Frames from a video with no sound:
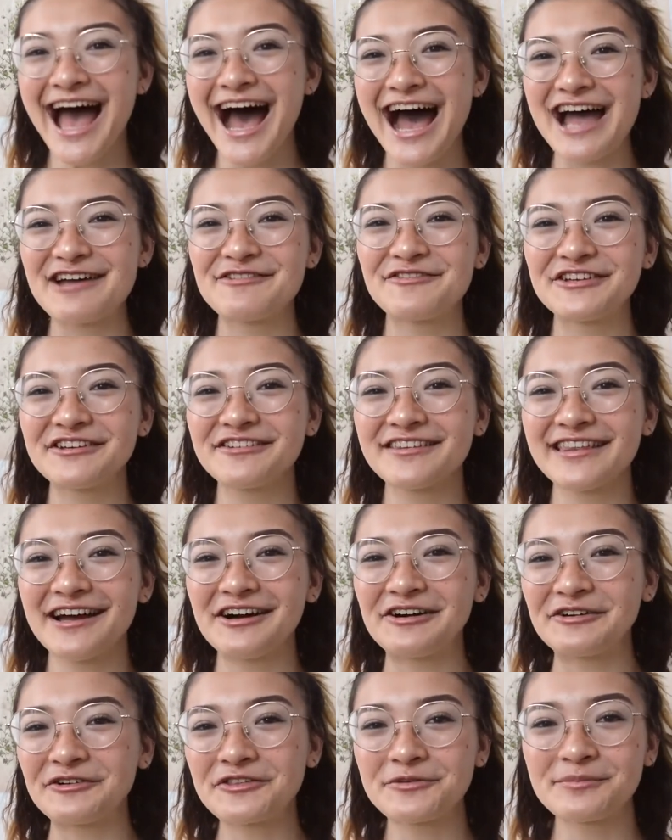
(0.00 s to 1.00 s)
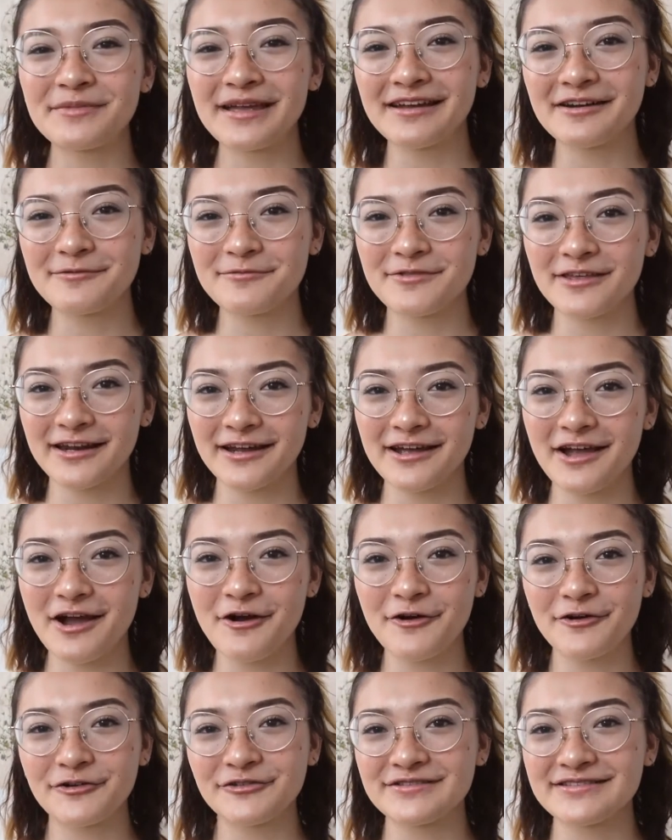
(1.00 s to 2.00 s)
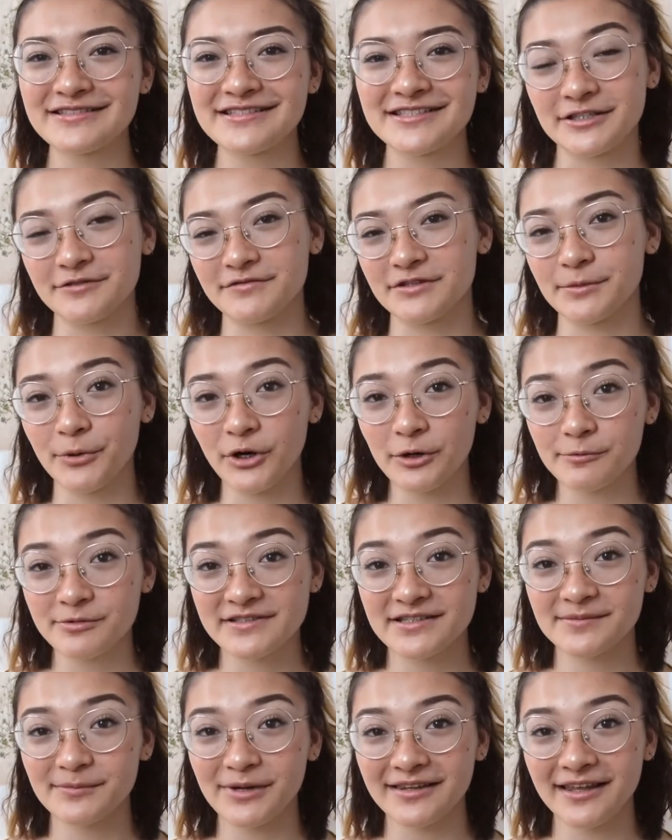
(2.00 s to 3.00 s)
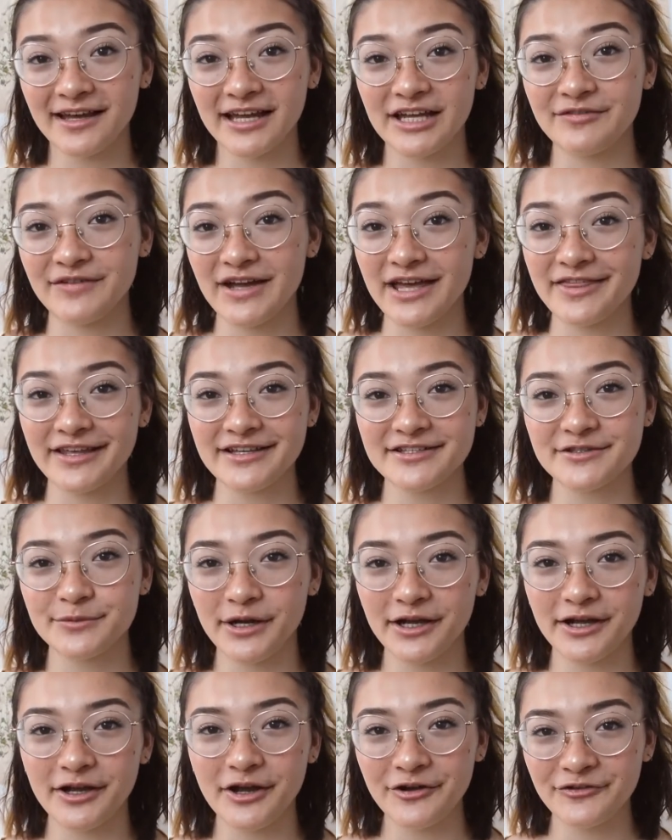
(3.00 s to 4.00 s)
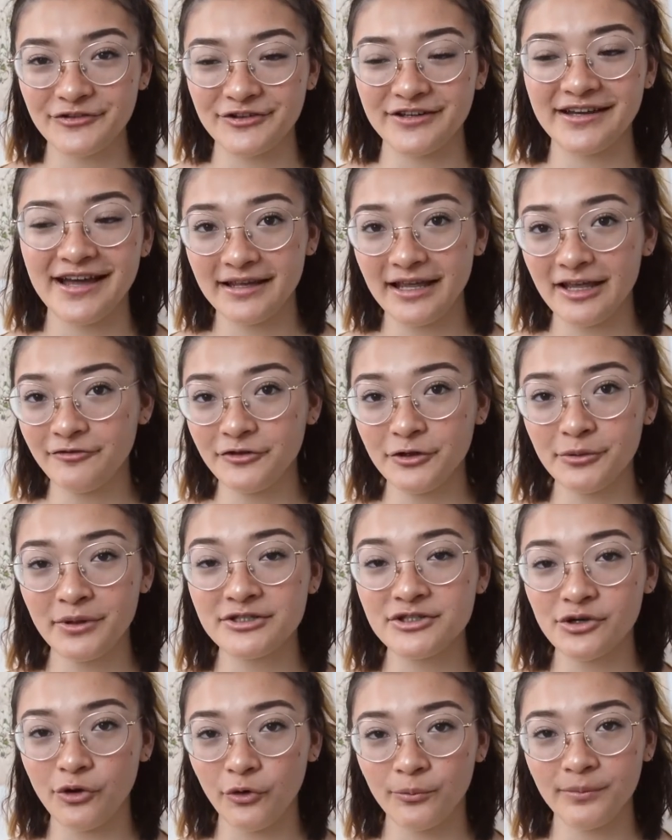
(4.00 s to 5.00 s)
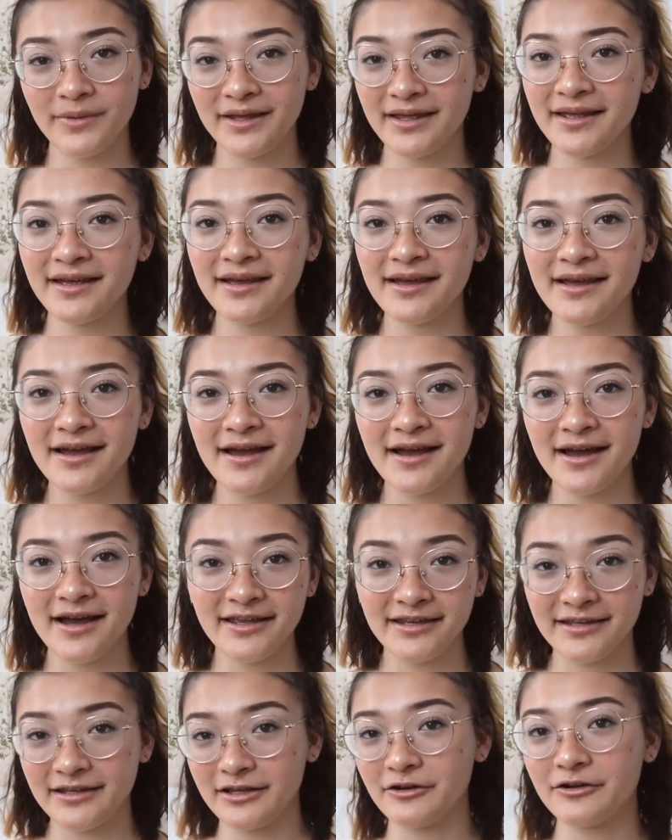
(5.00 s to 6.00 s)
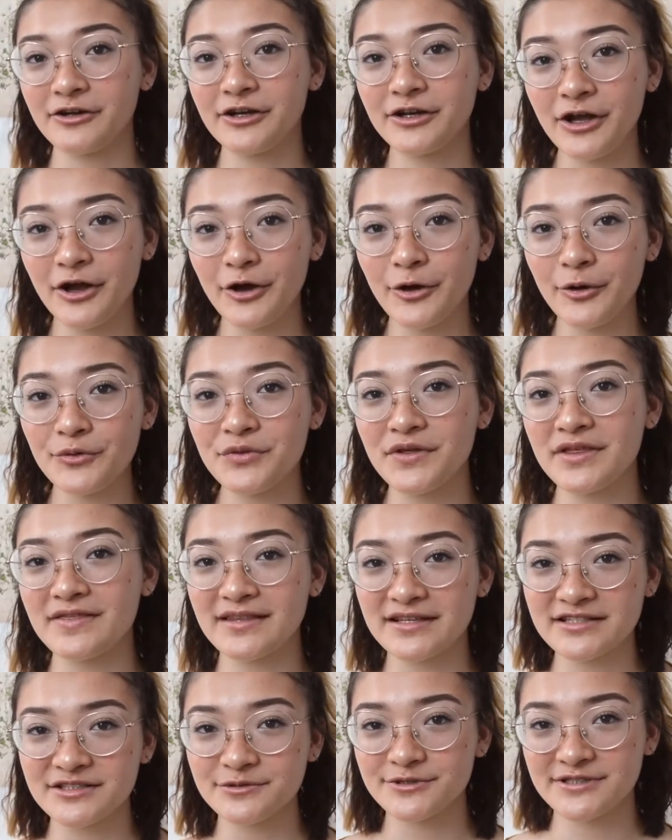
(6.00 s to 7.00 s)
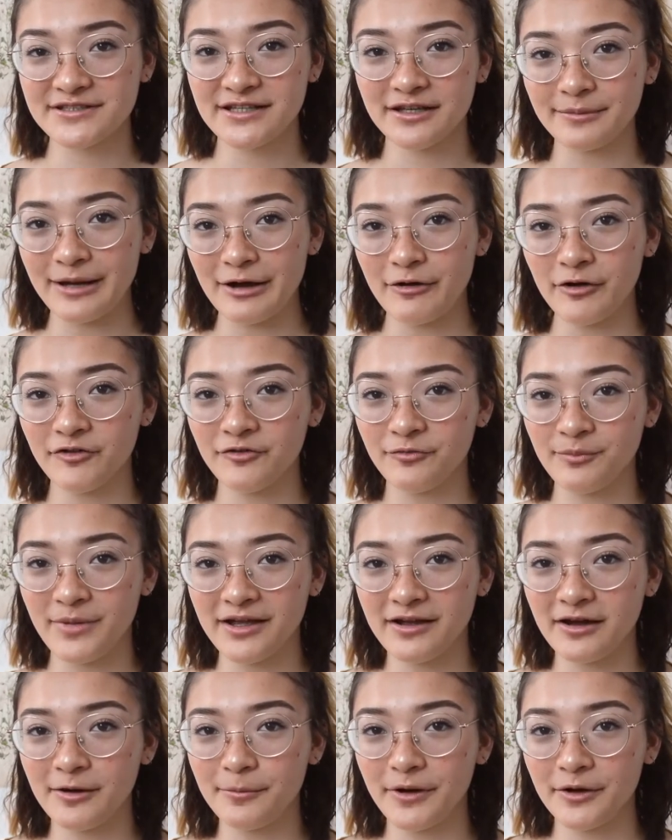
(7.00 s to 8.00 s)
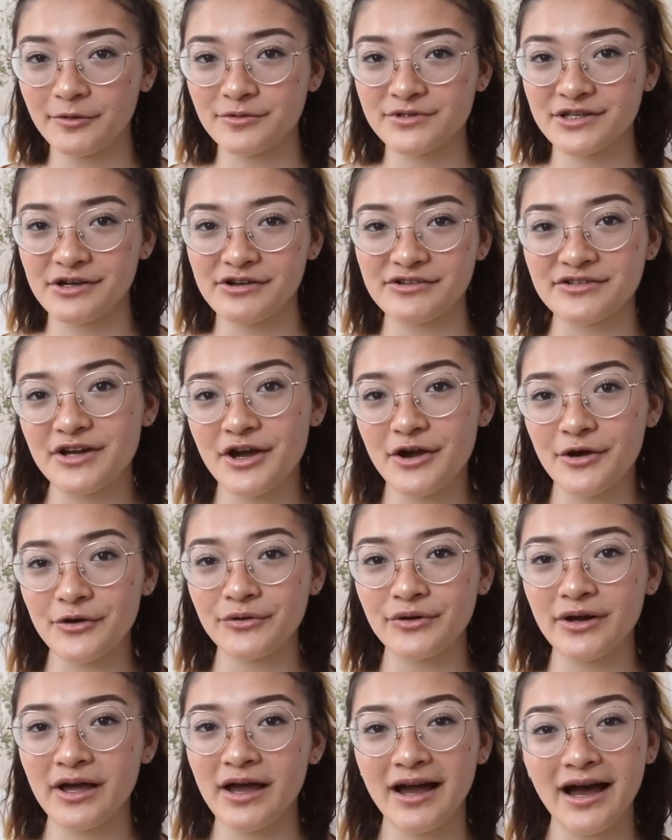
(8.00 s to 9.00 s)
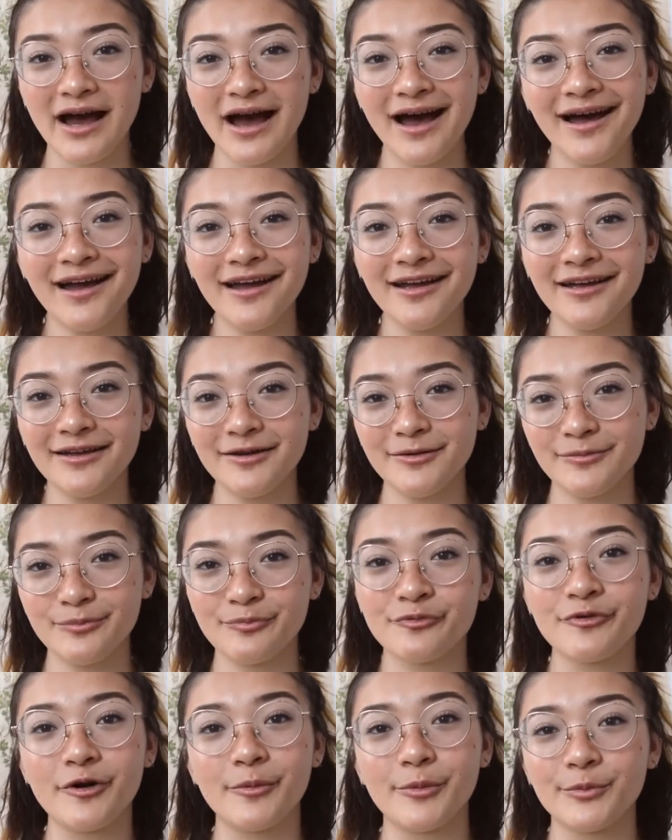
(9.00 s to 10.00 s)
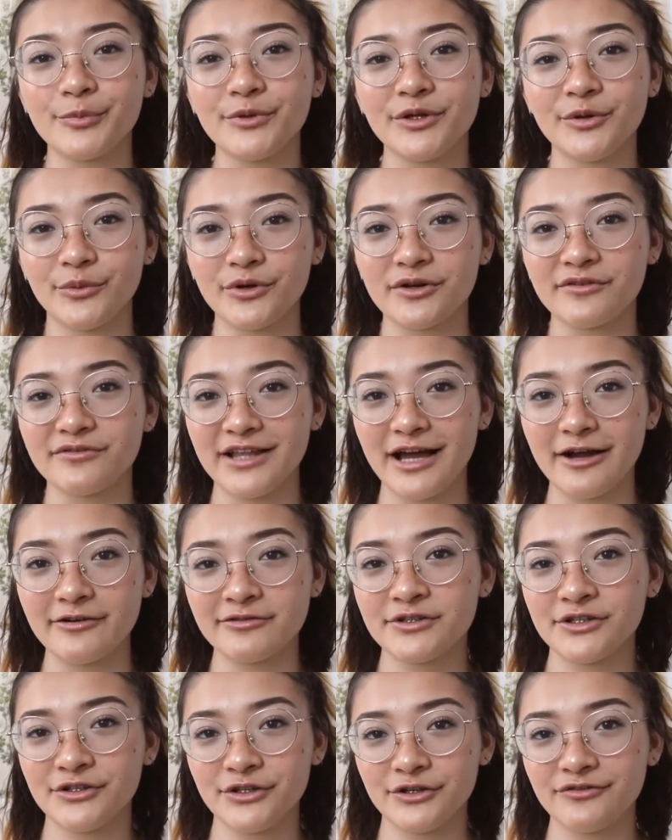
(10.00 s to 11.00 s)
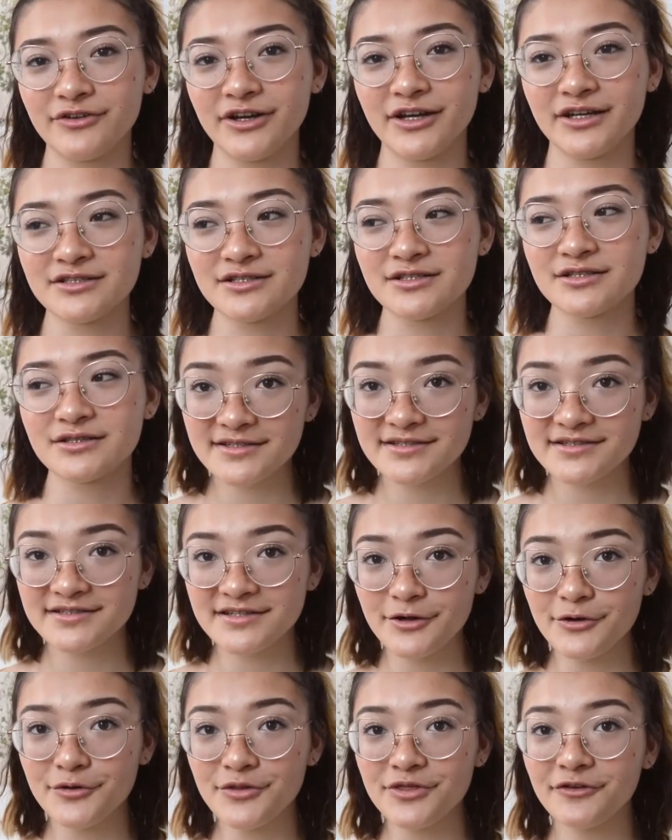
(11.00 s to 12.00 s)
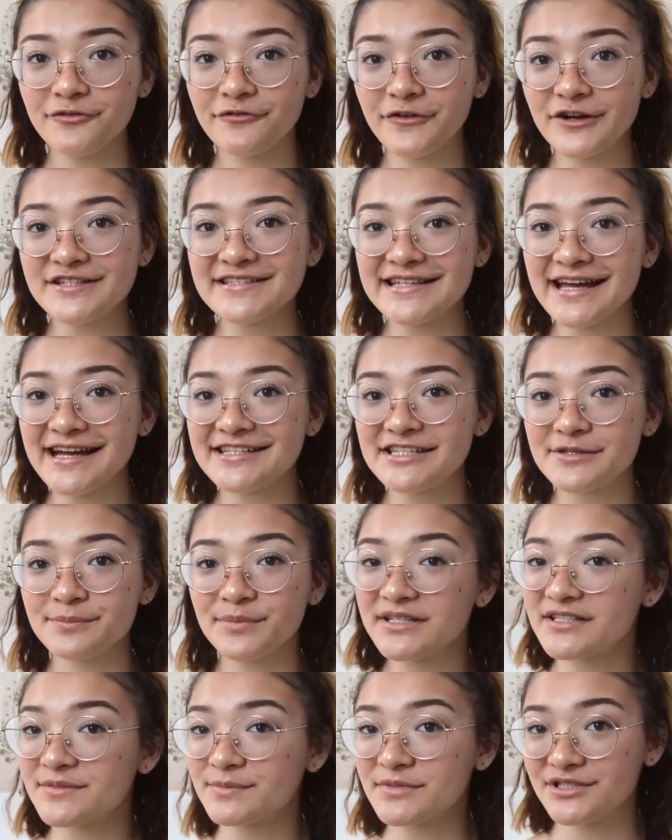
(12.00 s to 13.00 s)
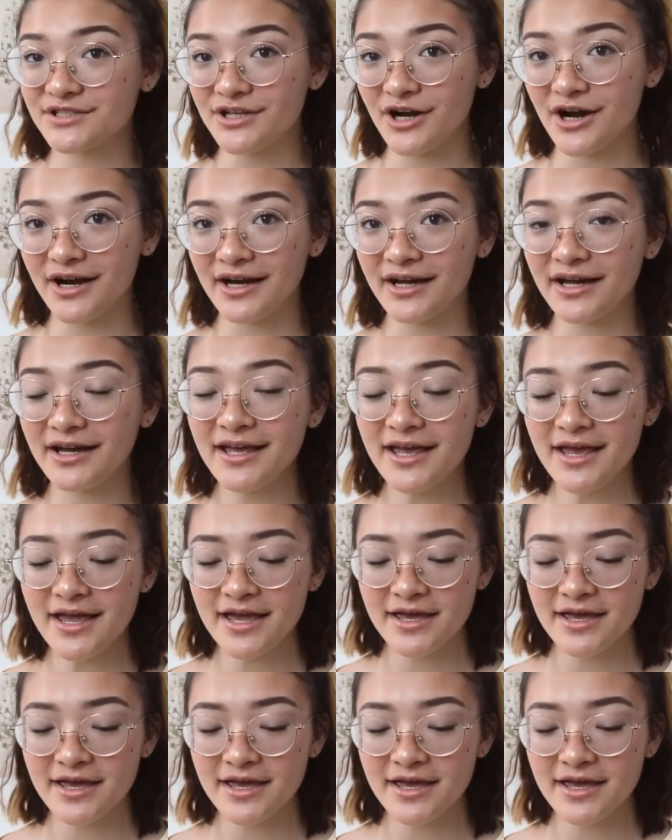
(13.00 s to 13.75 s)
I feel that all the makeup that I own serves a purpose in my life, and that's why I own it. If you had told me a year ago that this was the amount of makeup I was going to own, I probably would have laughed in your face. So the first item is mascara.